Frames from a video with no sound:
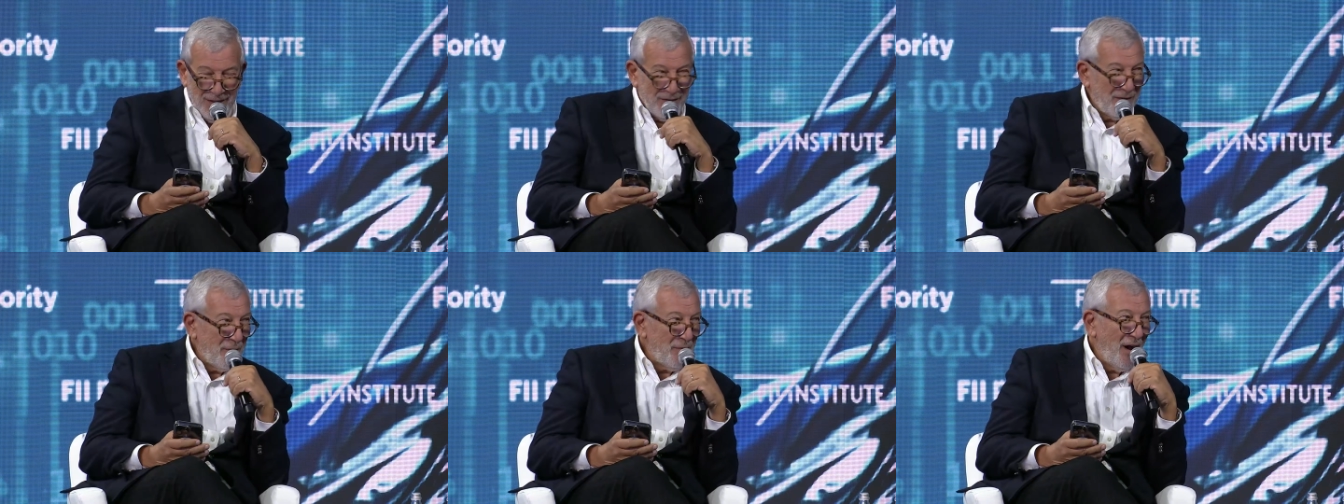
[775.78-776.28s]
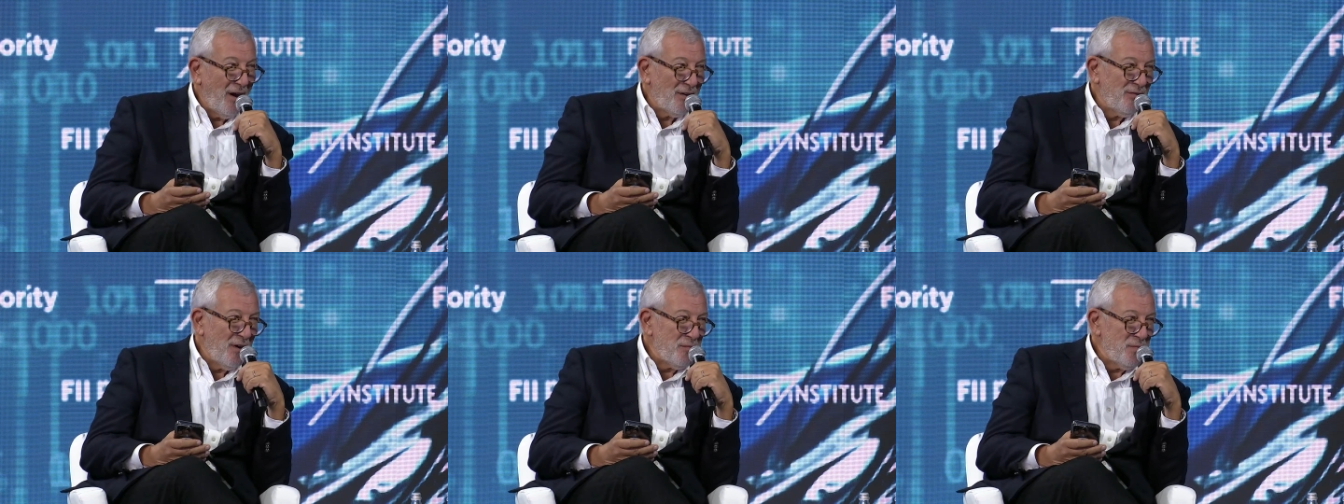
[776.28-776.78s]
from the
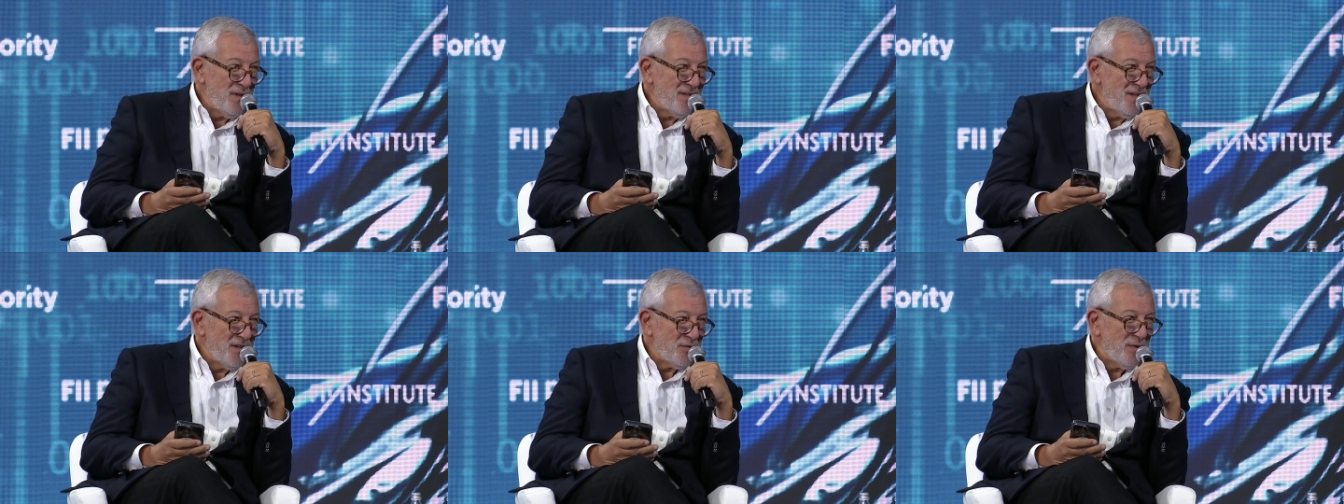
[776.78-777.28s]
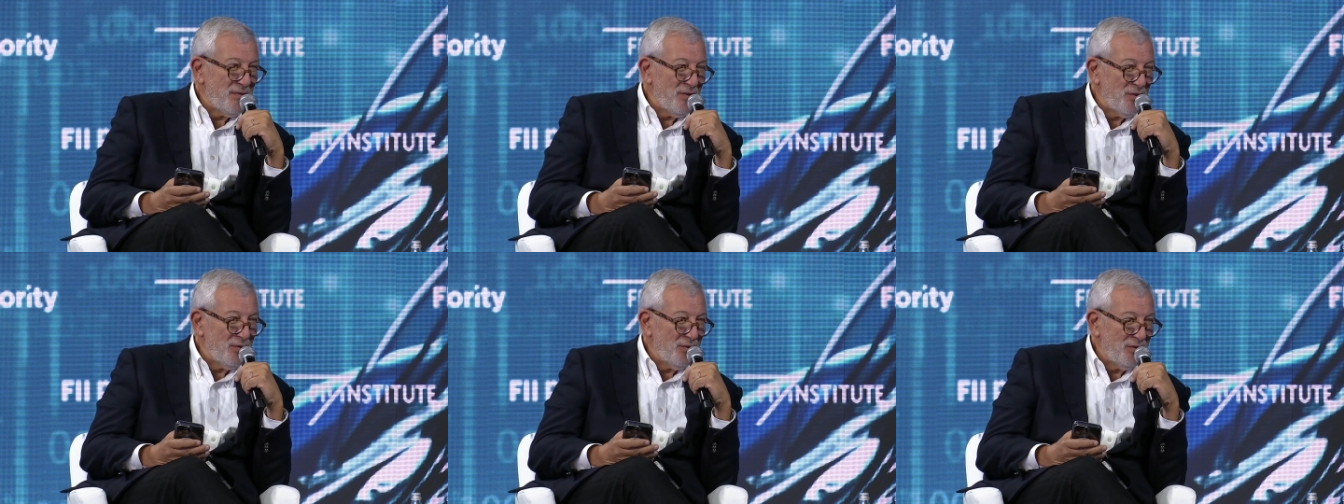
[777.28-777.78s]
Harvard Business
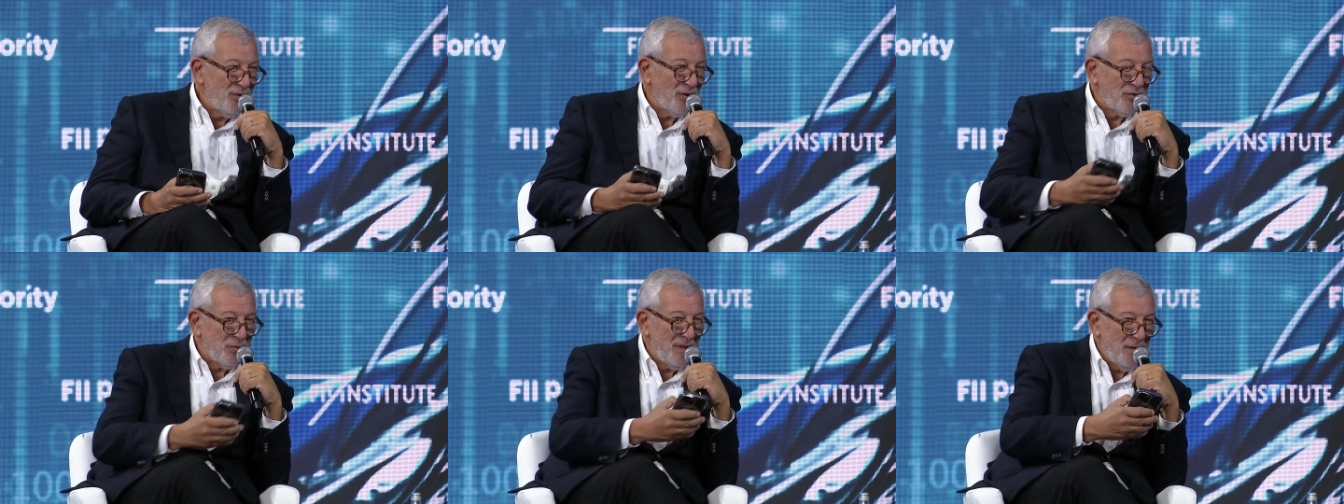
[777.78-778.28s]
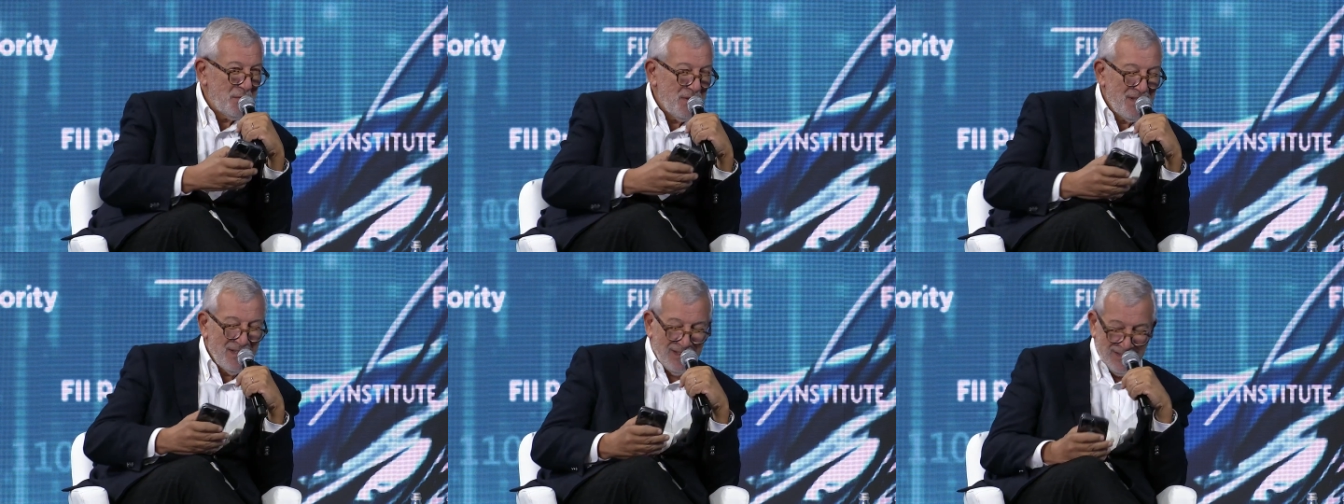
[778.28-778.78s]
Review. You don't read the
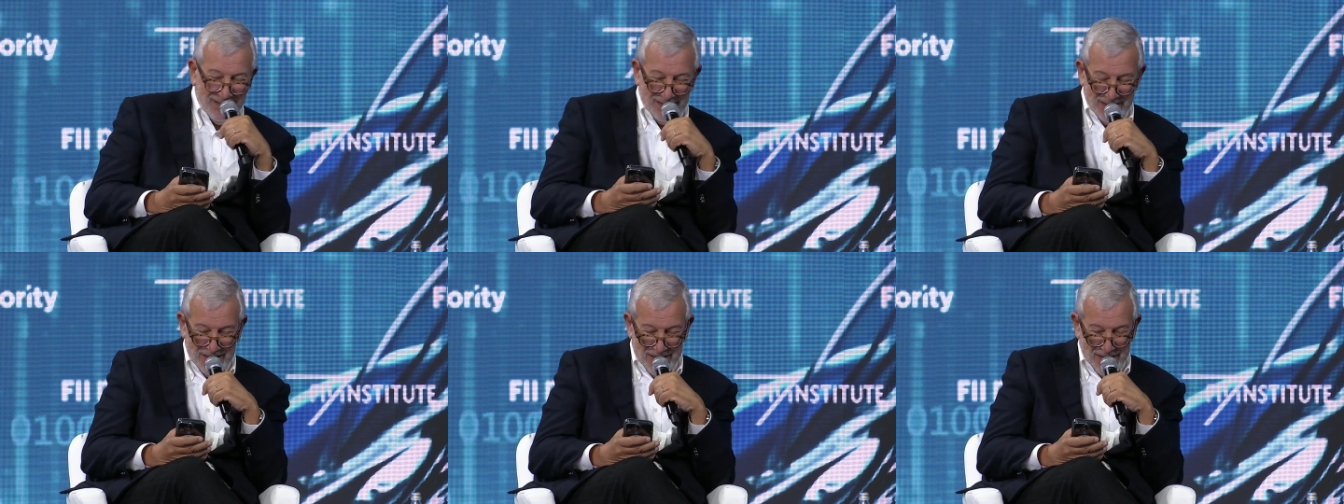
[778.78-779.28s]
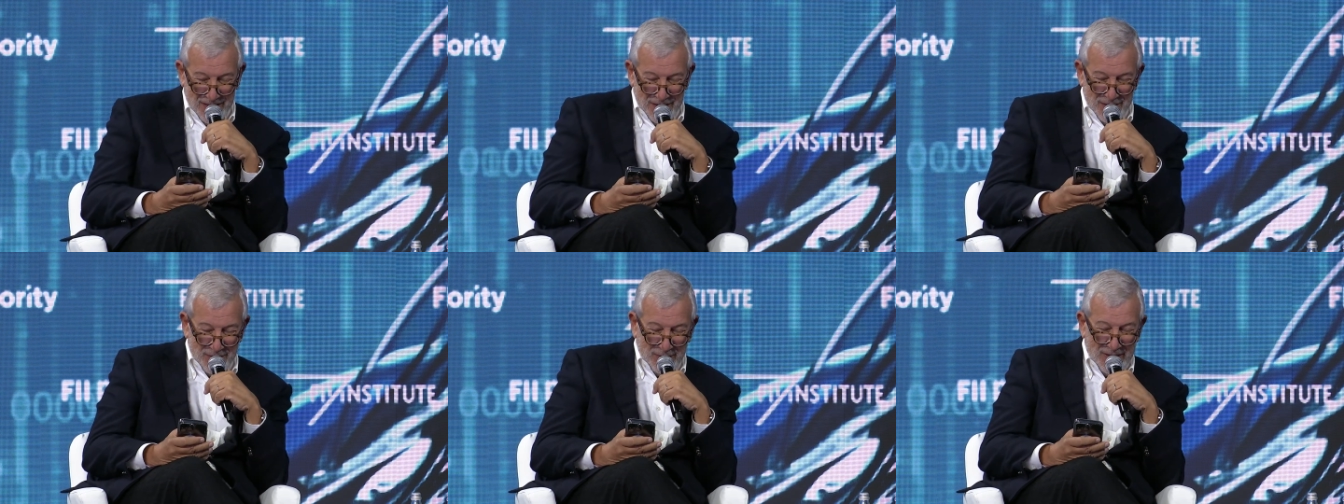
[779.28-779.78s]
media.
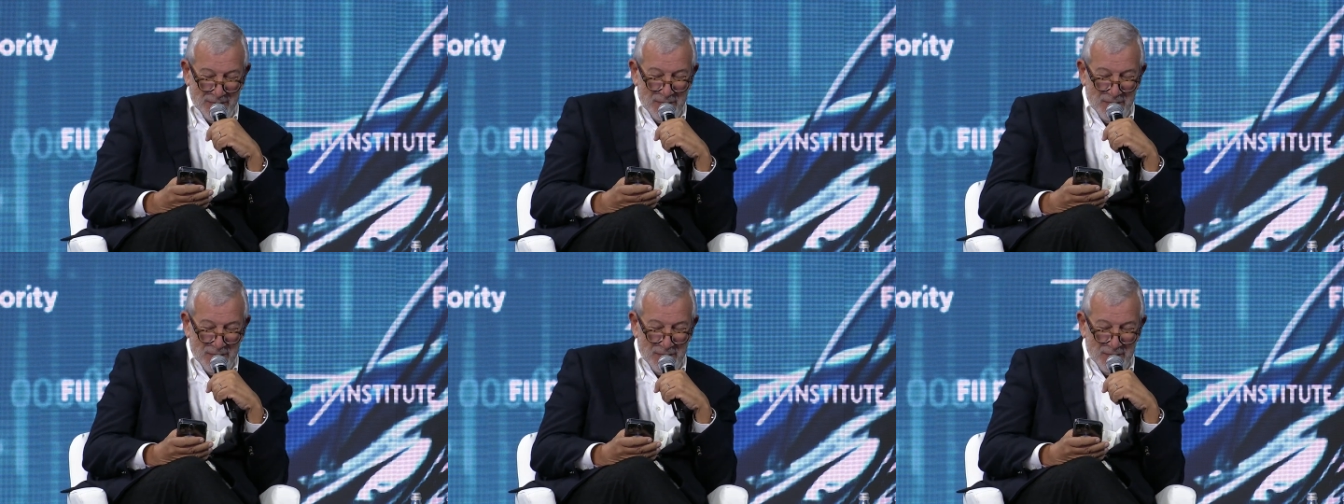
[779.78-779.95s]
So let